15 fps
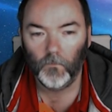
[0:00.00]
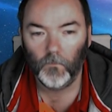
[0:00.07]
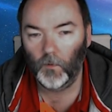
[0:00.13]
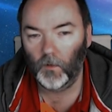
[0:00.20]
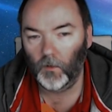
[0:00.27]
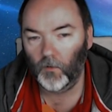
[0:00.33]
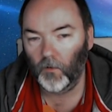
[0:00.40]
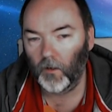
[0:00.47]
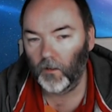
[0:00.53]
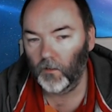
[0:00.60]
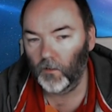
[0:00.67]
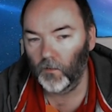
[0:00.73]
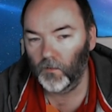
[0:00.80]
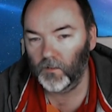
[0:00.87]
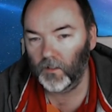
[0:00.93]
Going to create a
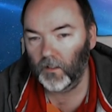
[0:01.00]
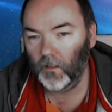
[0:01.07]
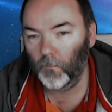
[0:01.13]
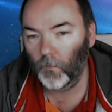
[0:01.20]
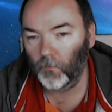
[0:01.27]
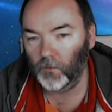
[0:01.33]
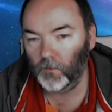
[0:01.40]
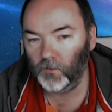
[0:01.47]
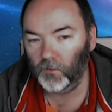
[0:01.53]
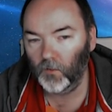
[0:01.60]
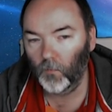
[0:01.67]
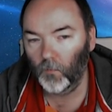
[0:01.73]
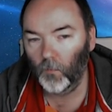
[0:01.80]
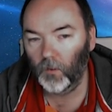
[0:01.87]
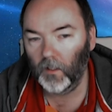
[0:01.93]
new seed. I'm not
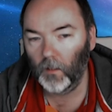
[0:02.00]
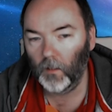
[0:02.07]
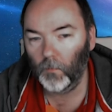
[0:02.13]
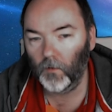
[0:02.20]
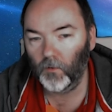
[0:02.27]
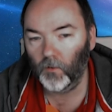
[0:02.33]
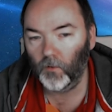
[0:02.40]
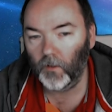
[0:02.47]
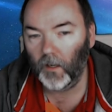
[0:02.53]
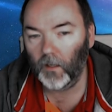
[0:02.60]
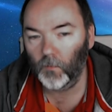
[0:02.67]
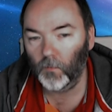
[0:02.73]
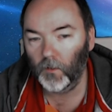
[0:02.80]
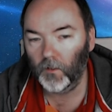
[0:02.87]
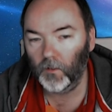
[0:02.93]
restoring one here, but if you already had
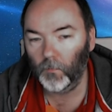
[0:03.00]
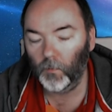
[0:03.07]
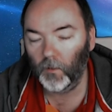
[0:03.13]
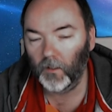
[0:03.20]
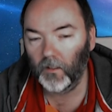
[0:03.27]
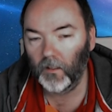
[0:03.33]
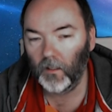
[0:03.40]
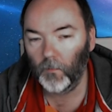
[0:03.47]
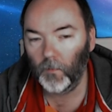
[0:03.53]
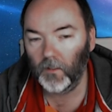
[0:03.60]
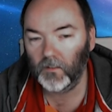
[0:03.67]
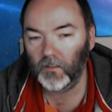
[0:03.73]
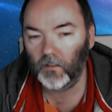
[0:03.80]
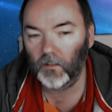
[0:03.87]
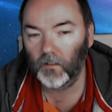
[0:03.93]
one, you could put it in here
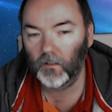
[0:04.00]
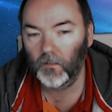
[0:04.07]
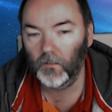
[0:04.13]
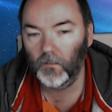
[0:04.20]
basically.